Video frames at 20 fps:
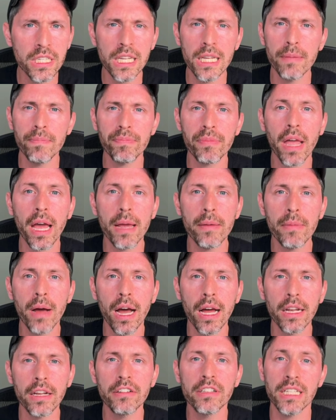team, I'm
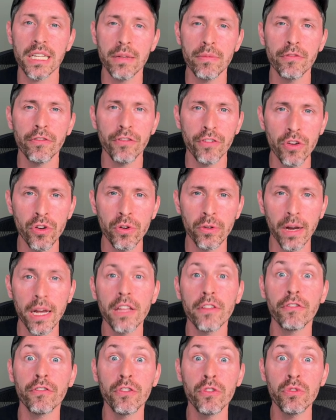on team foo,
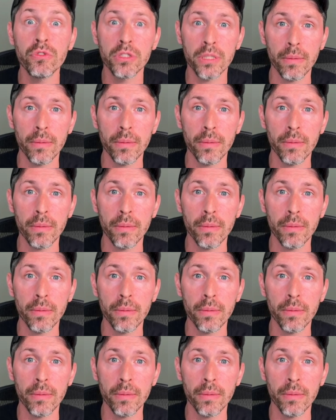right? Foo